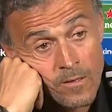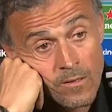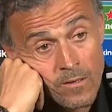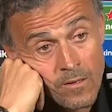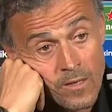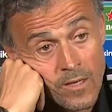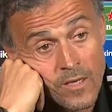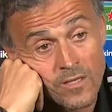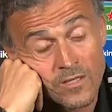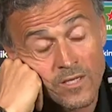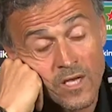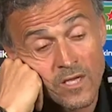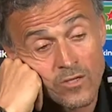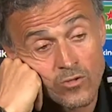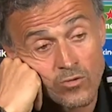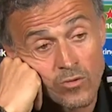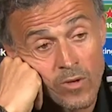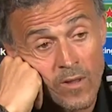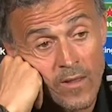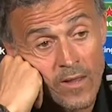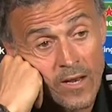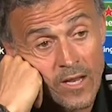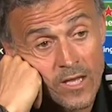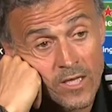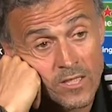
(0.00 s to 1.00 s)
And do you think
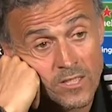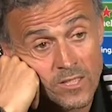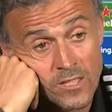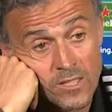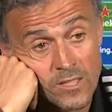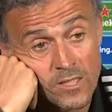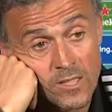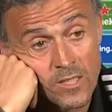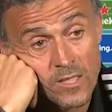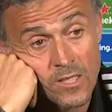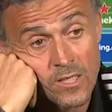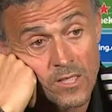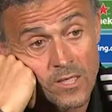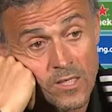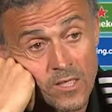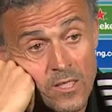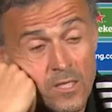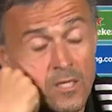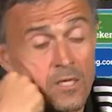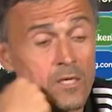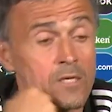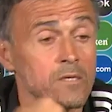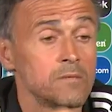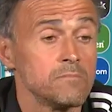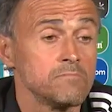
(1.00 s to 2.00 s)
they'll be able to do that if
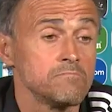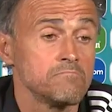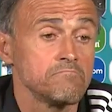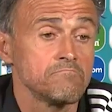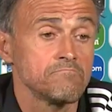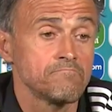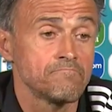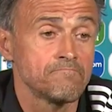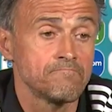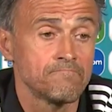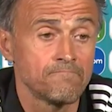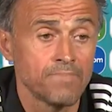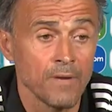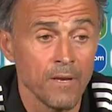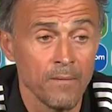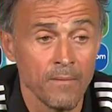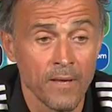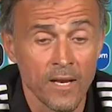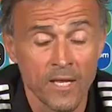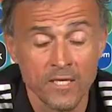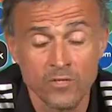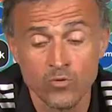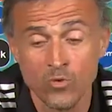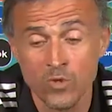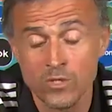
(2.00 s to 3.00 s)
that is indeed
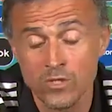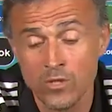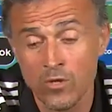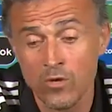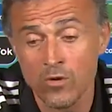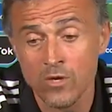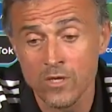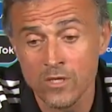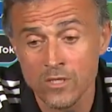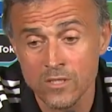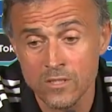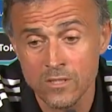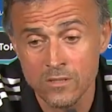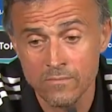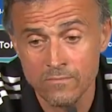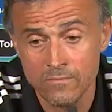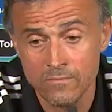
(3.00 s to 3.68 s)
their objective?